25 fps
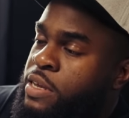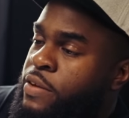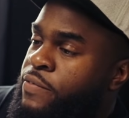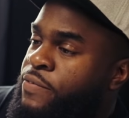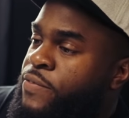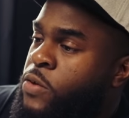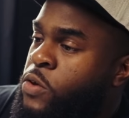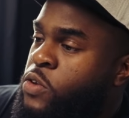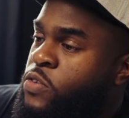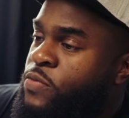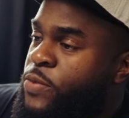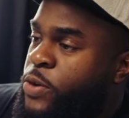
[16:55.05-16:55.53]

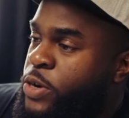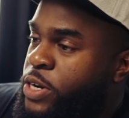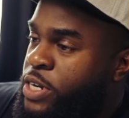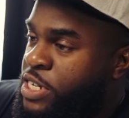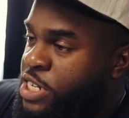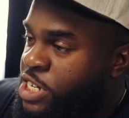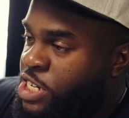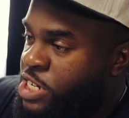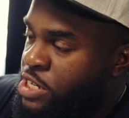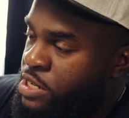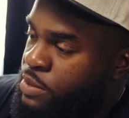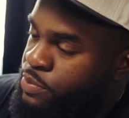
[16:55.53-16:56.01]
Feels very
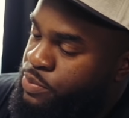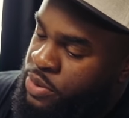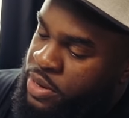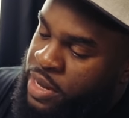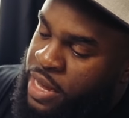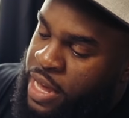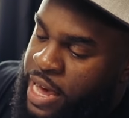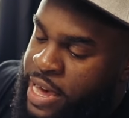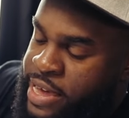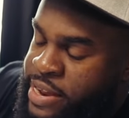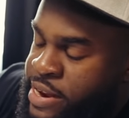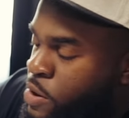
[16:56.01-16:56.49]
cheap,
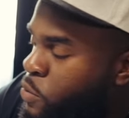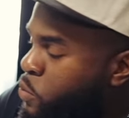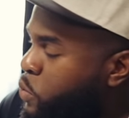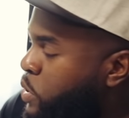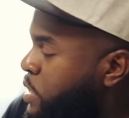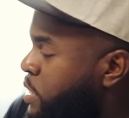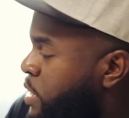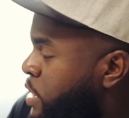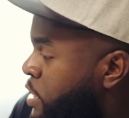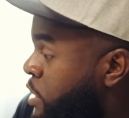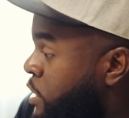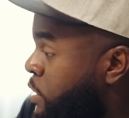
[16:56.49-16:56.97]
and I
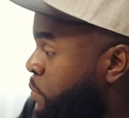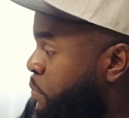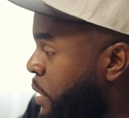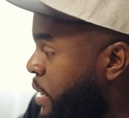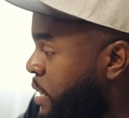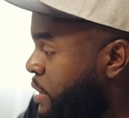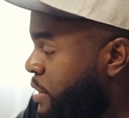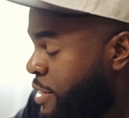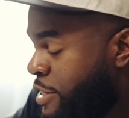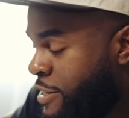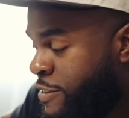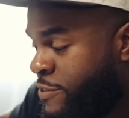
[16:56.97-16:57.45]
wouldn't
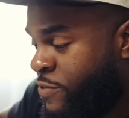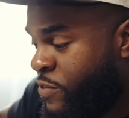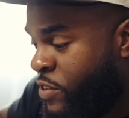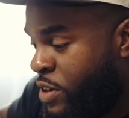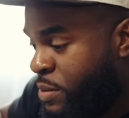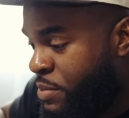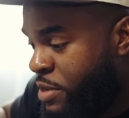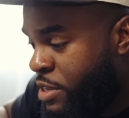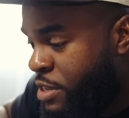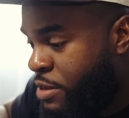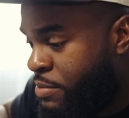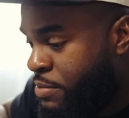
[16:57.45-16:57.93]
expect this
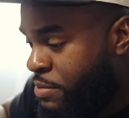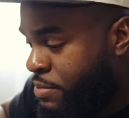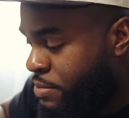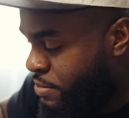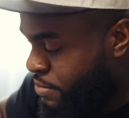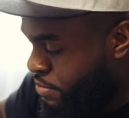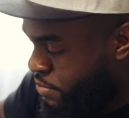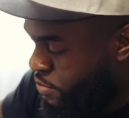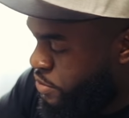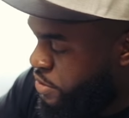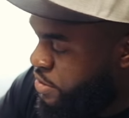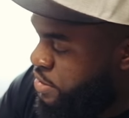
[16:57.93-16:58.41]
from him
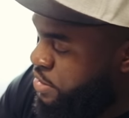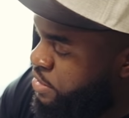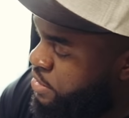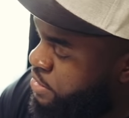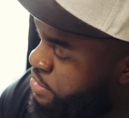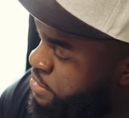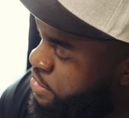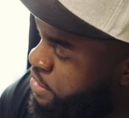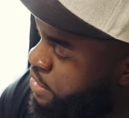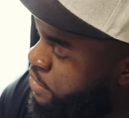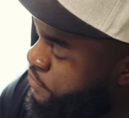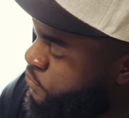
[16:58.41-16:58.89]
with
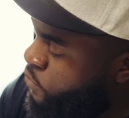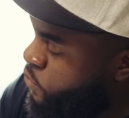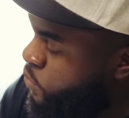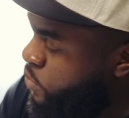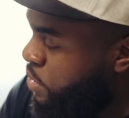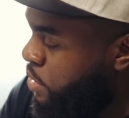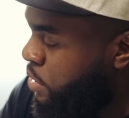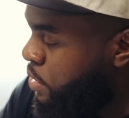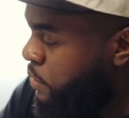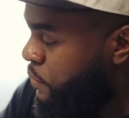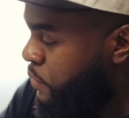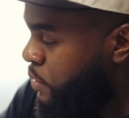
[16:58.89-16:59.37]
his level
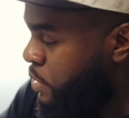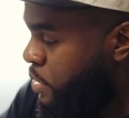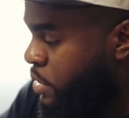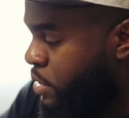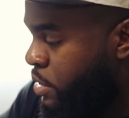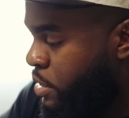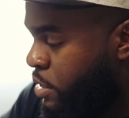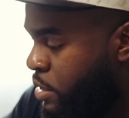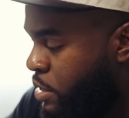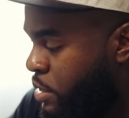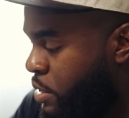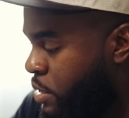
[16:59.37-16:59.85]
of,
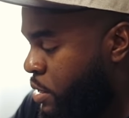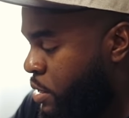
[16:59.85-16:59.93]
uh,